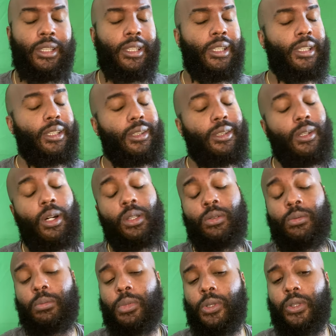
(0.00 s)
and all
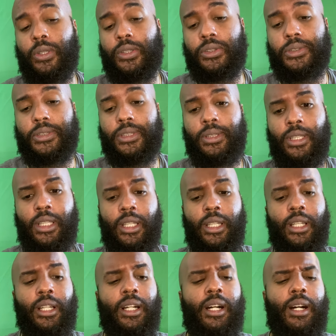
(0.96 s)
them boys.
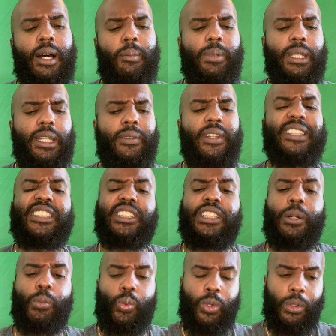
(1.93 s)
Uh, I believe he's the
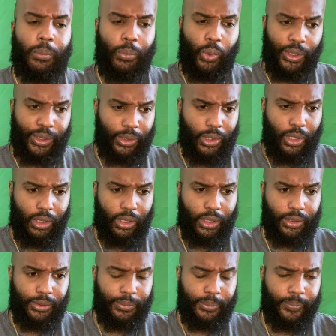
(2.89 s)
number one point
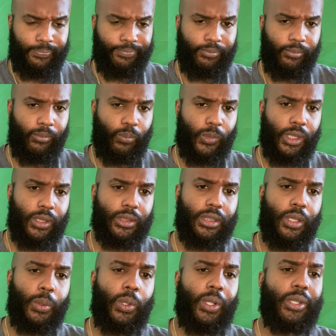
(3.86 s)
guard.
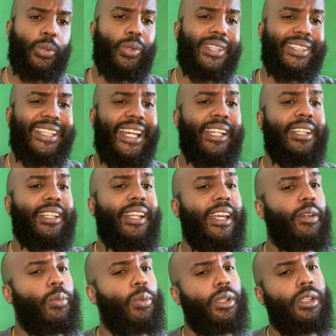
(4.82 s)
So we're gonna do a day in
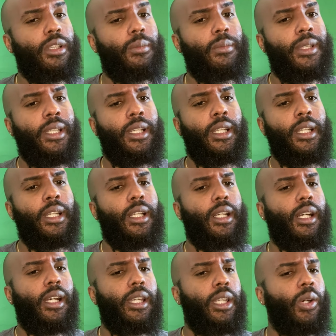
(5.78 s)
life with him.
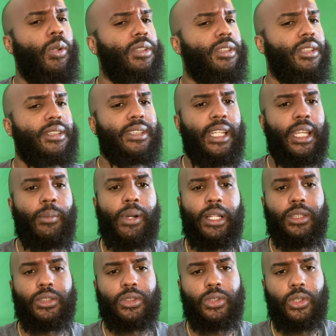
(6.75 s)
Uh, he goes to the same
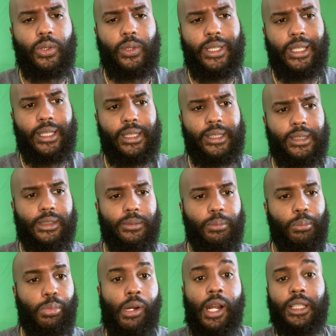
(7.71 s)
high school as
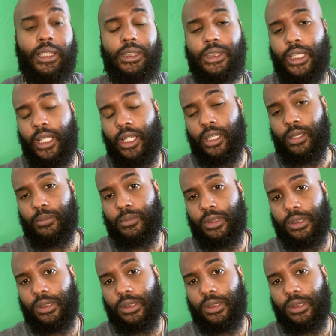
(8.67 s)
Bronny James,